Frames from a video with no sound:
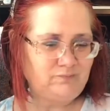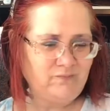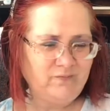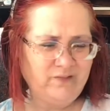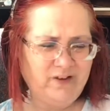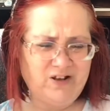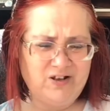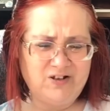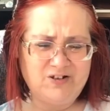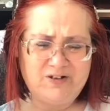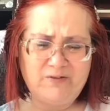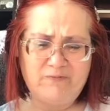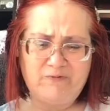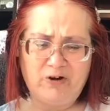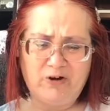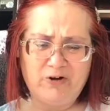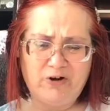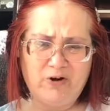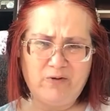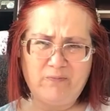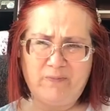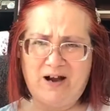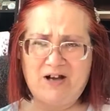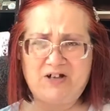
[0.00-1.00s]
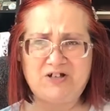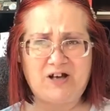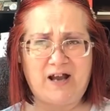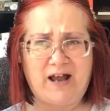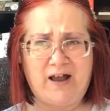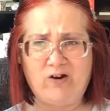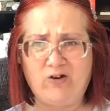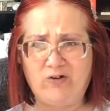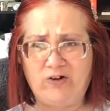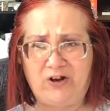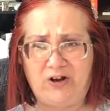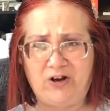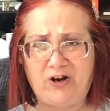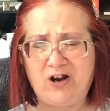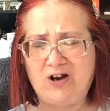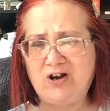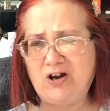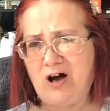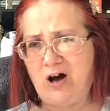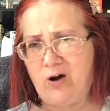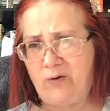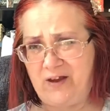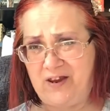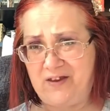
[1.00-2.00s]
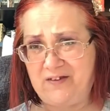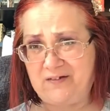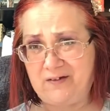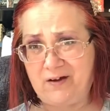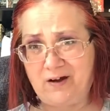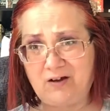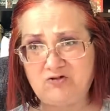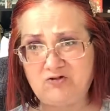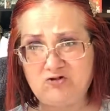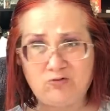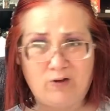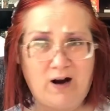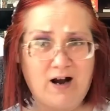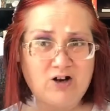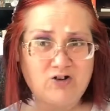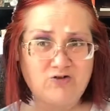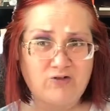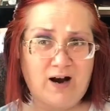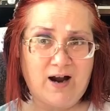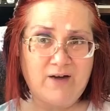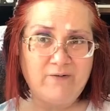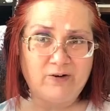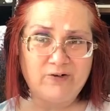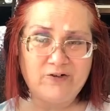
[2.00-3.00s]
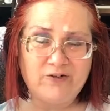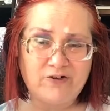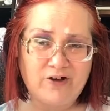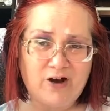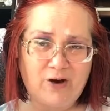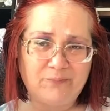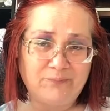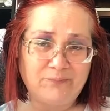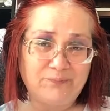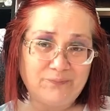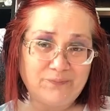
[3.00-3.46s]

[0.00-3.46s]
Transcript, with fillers: Because if you're new to my channel, you didn't know he's a truck driver, so